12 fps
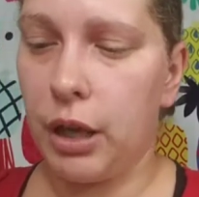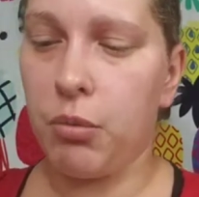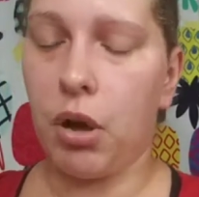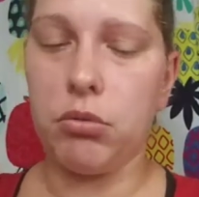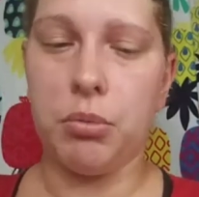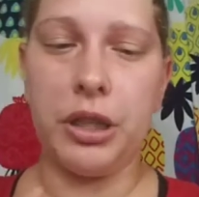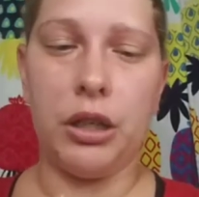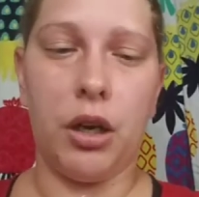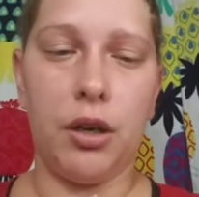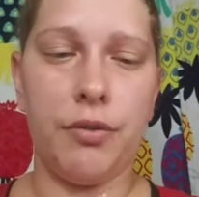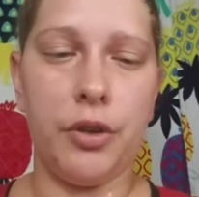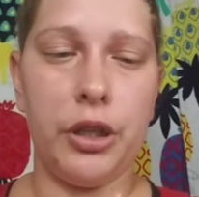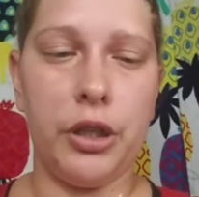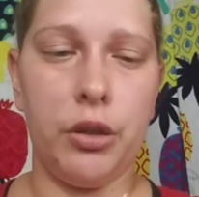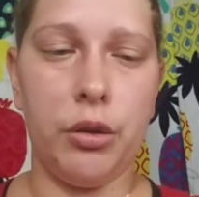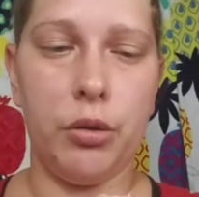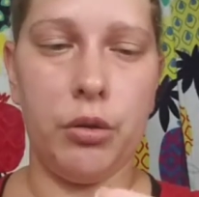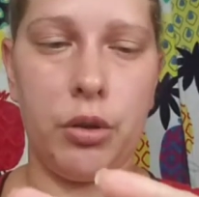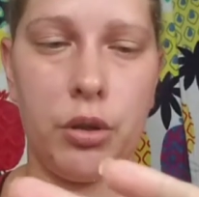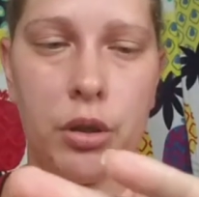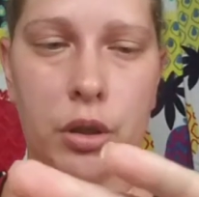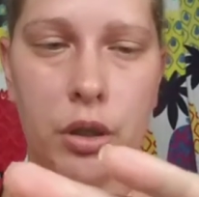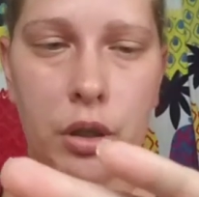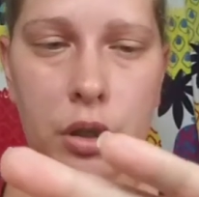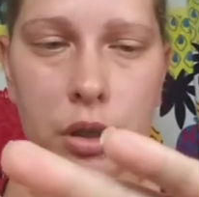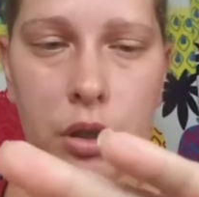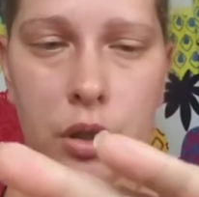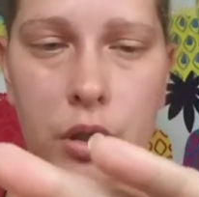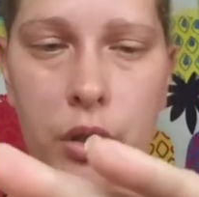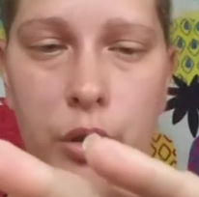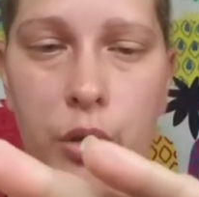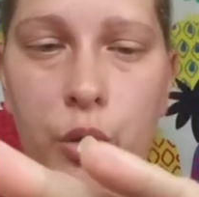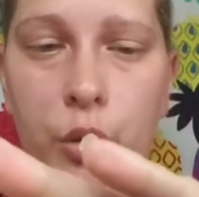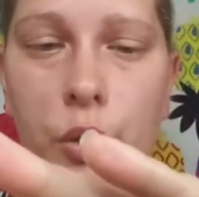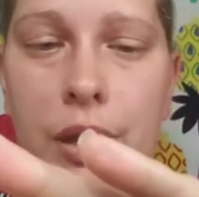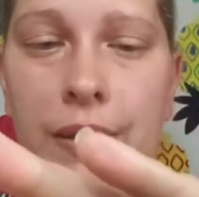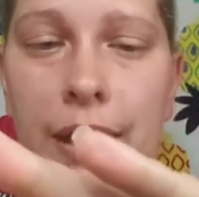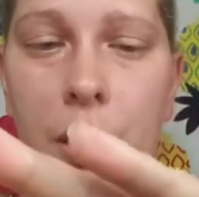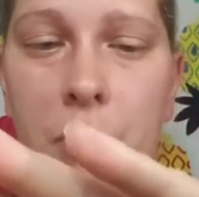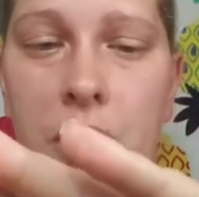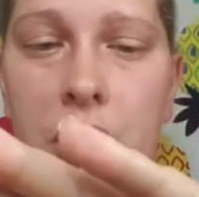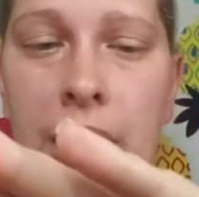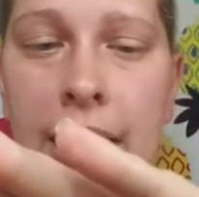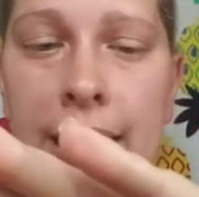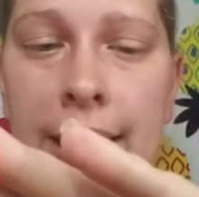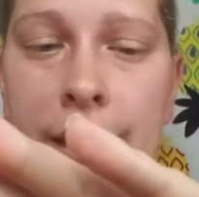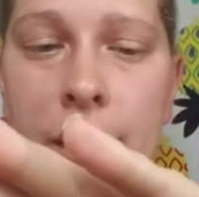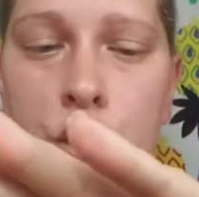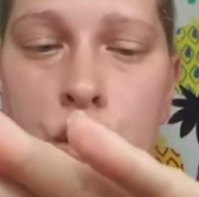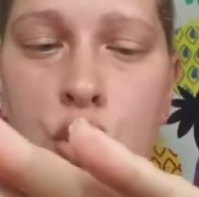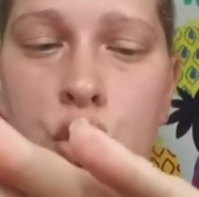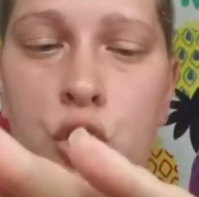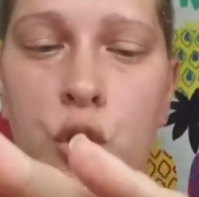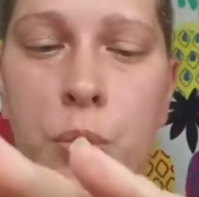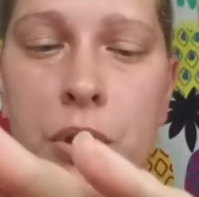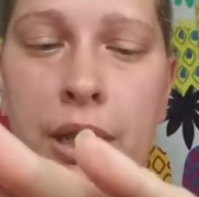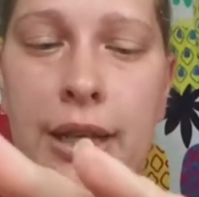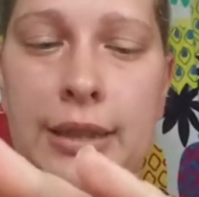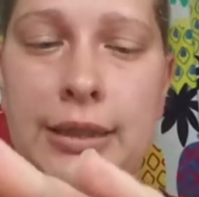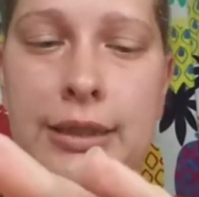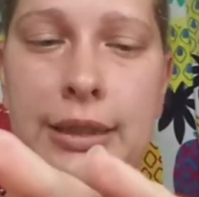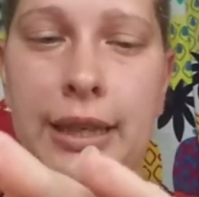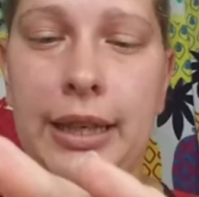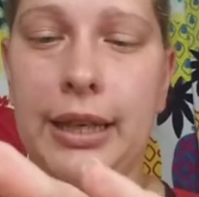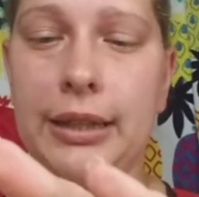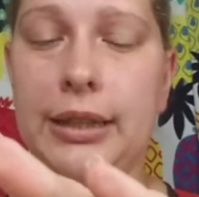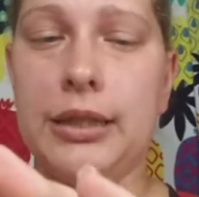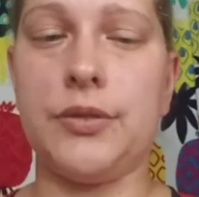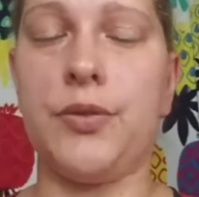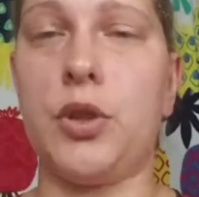probably not for you. Ooh, and they apply super nicely, at least for